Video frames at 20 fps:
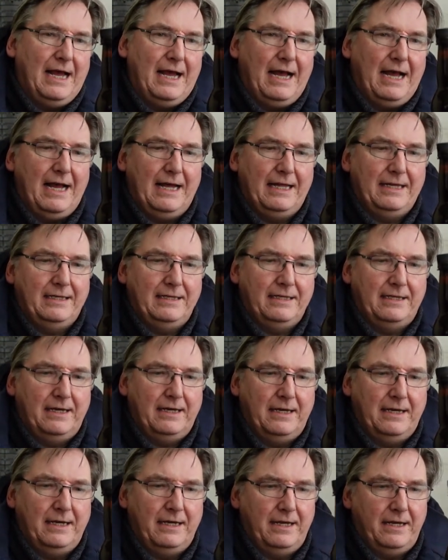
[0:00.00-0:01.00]
And
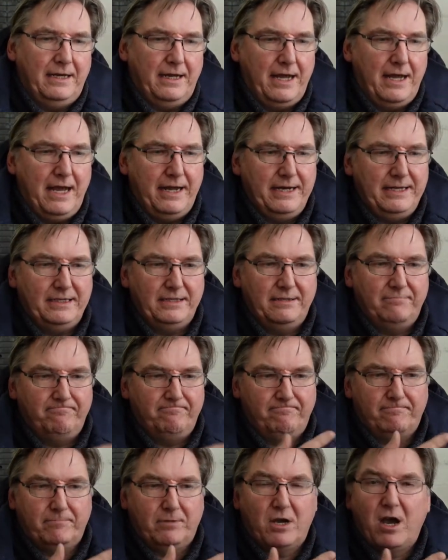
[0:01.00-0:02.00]
it
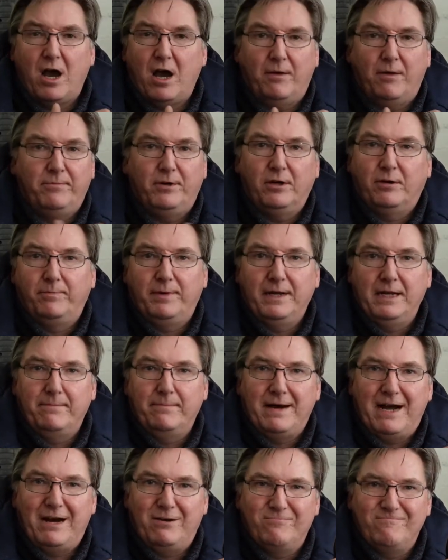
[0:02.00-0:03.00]
carved up in
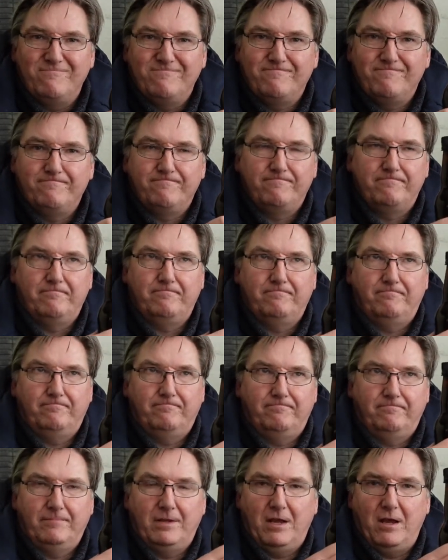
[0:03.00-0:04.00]
about
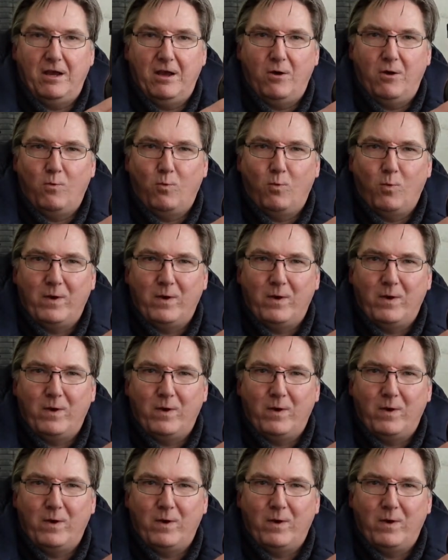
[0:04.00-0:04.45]
a